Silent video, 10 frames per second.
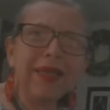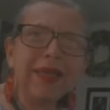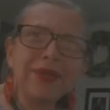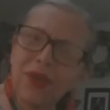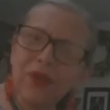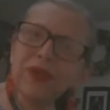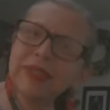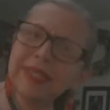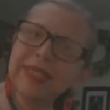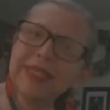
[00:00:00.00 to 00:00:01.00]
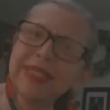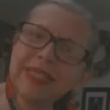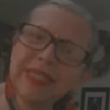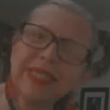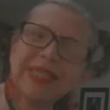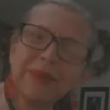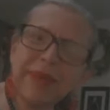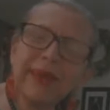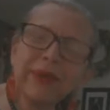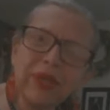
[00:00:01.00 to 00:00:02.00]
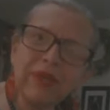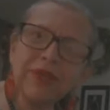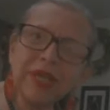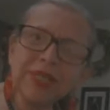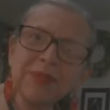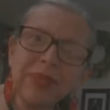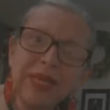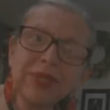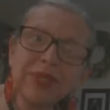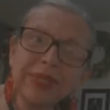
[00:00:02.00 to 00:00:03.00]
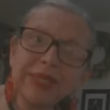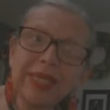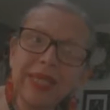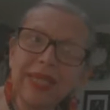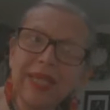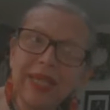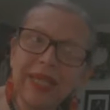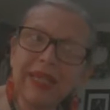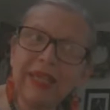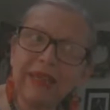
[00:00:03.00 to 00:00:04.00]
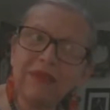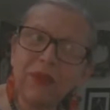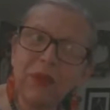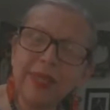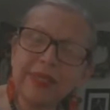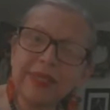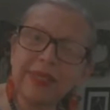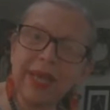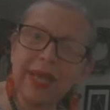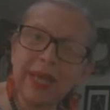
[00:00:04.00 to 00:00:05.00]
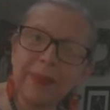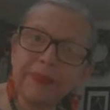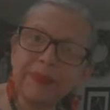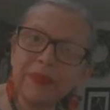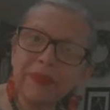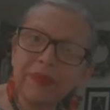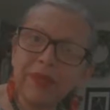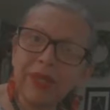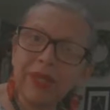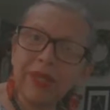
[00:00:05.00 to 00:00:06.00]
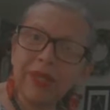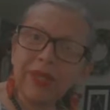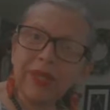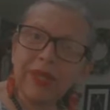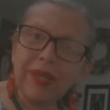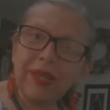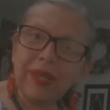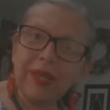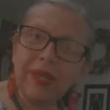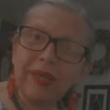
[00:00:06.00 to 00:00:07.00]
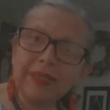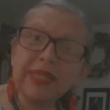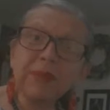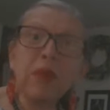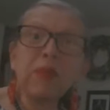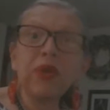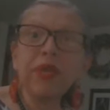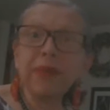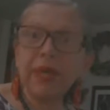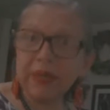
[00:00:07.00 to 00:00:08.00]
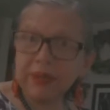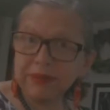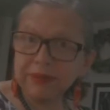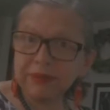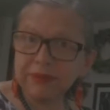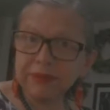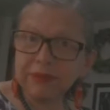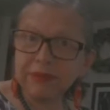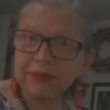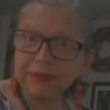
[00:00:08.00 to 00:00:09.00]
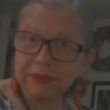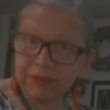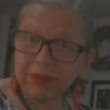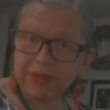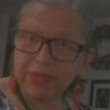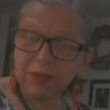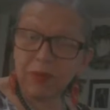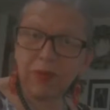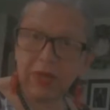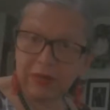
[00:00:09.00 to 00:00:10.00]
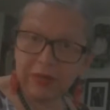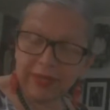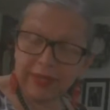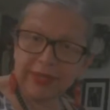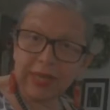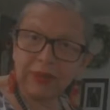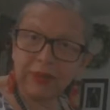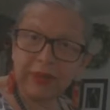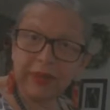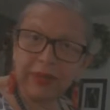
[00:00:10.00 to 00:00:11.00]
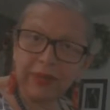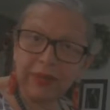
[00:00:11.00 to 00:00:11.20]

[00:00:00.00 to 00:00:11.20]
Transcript: no this is this is about all of us because he influenced um, uh, simon bolivar simon bolivar in south america